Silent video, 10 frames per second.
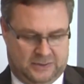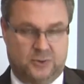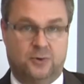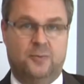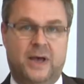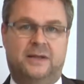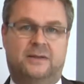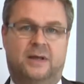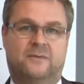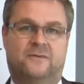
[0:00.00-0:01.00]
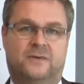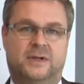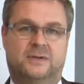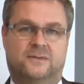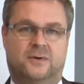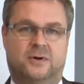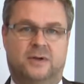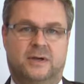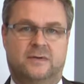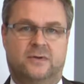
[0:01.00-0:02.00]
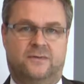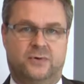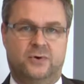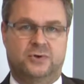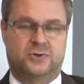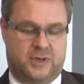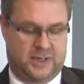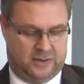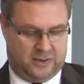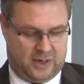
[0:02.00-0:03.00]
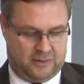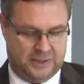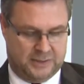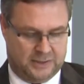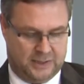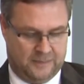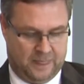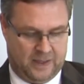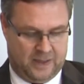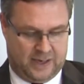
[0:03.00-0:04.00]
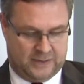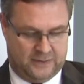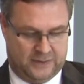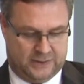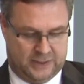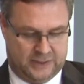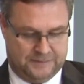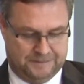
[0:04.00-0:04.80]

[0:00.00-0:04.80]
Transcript: to make them fit for the future and the current activities.